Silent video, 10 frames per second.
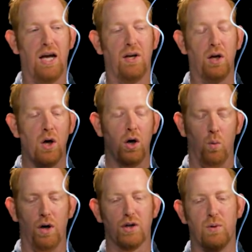and
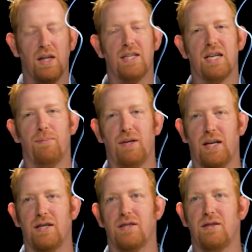what is really something
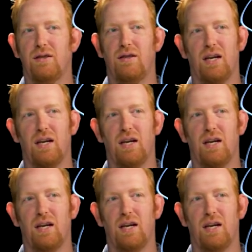that is,